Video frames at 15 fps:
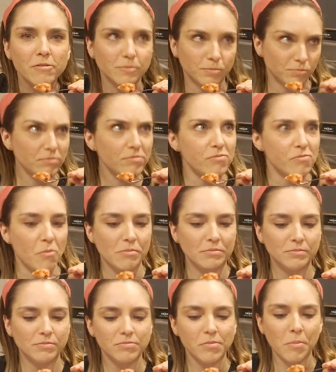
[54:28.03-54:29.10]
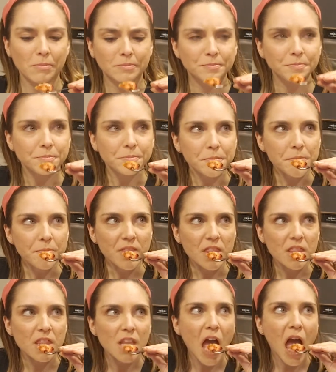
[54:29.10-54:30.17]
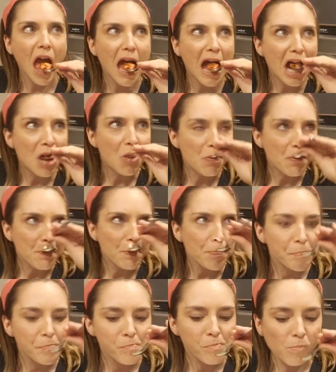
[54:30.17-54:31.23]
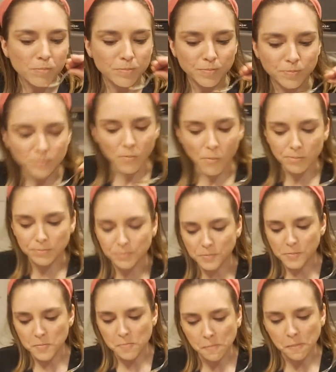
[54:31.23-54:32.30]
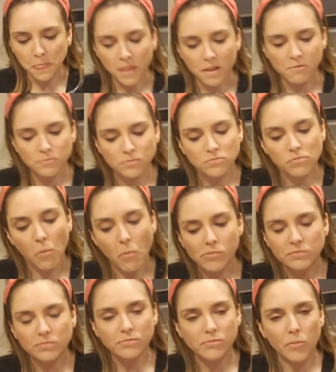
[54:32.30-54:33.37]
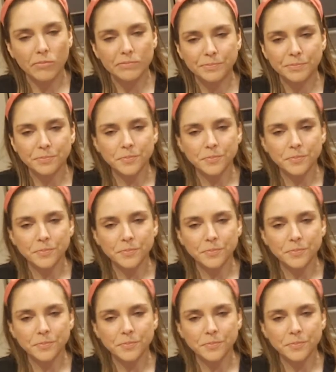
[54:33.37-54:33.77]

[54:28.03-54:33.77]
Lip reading: Yeah, it's good. Doesn't really taste a whole lot more than just a warm nectarine, but it's good.